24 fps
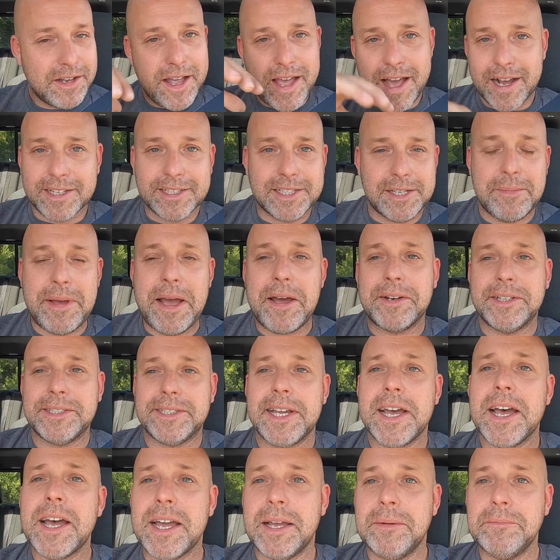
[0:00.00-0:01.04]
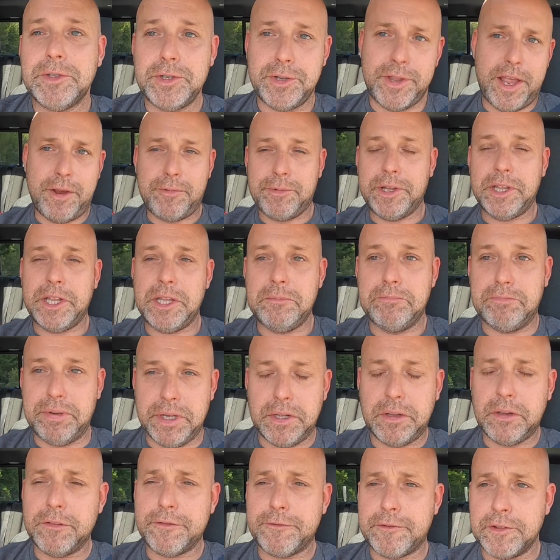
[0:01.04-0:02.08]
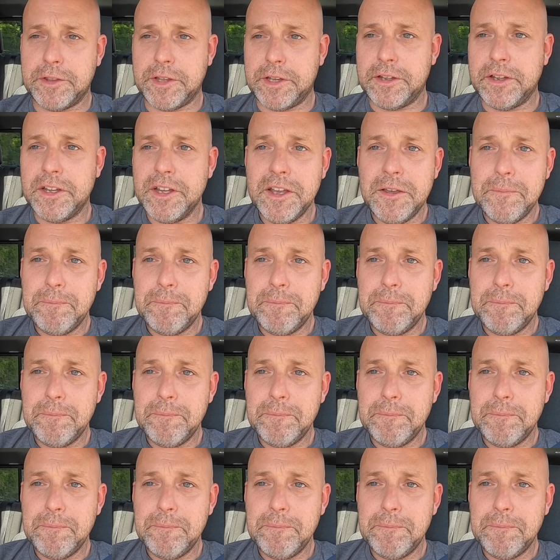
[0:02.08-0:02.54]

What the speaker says: X amount of time, do they really bill for the,